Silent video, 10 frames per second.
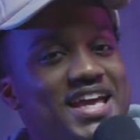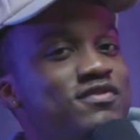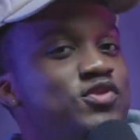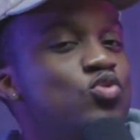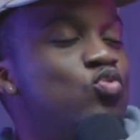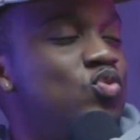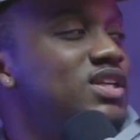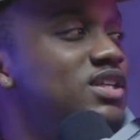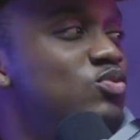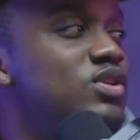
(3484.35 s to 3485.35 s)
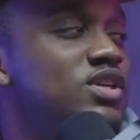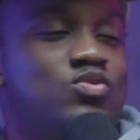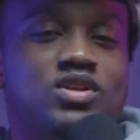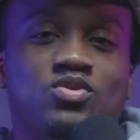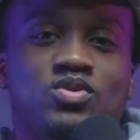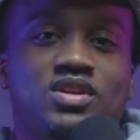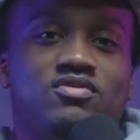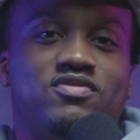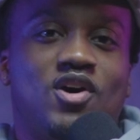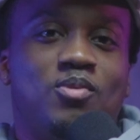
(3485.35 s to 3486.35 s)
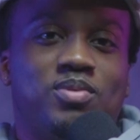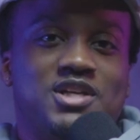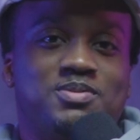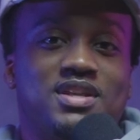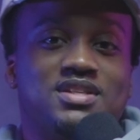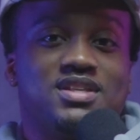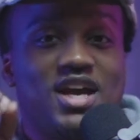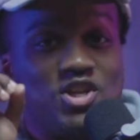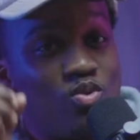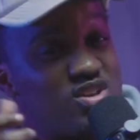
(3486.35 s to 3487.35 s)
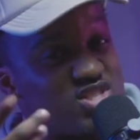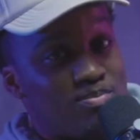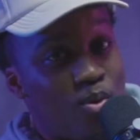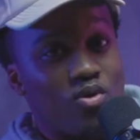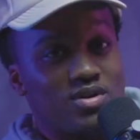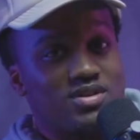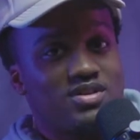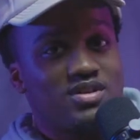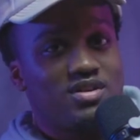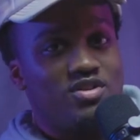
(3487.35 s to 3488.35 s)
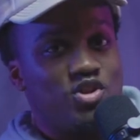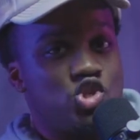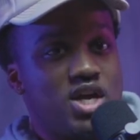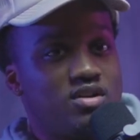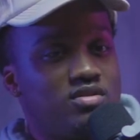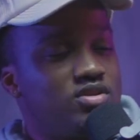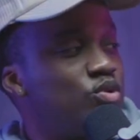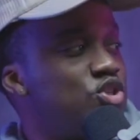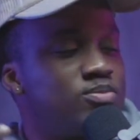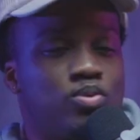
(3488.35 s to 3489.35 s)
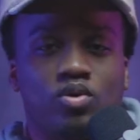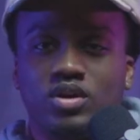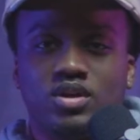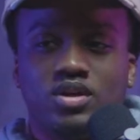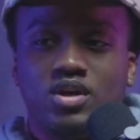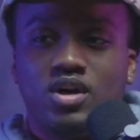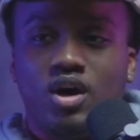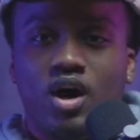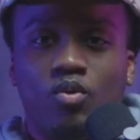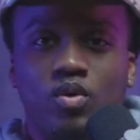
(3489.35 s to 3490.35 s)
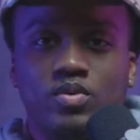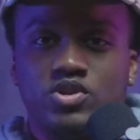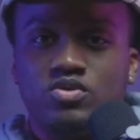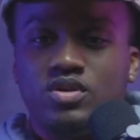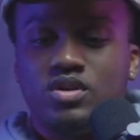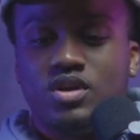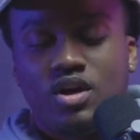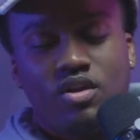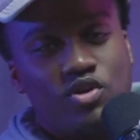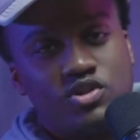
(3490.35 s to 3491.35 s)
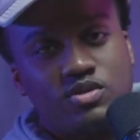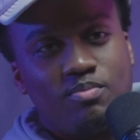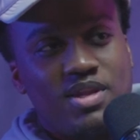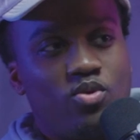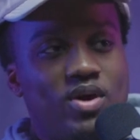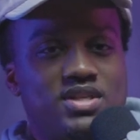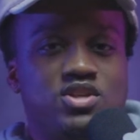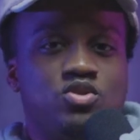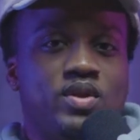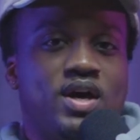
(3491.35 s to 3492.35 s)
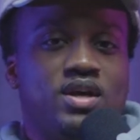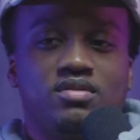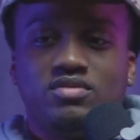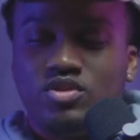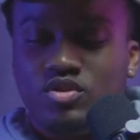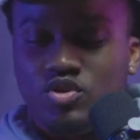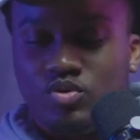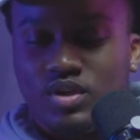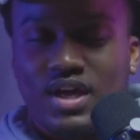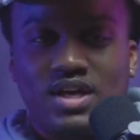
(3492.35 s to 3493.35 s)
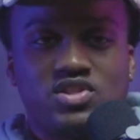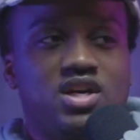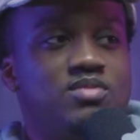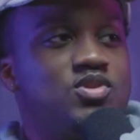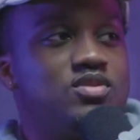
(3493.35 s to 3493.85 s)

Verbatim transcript: If you really, really, really, really felt blessed by this and you want to support the channel, you want to support uh, what we're doing, there's many ways to do that. You can do the Cash App.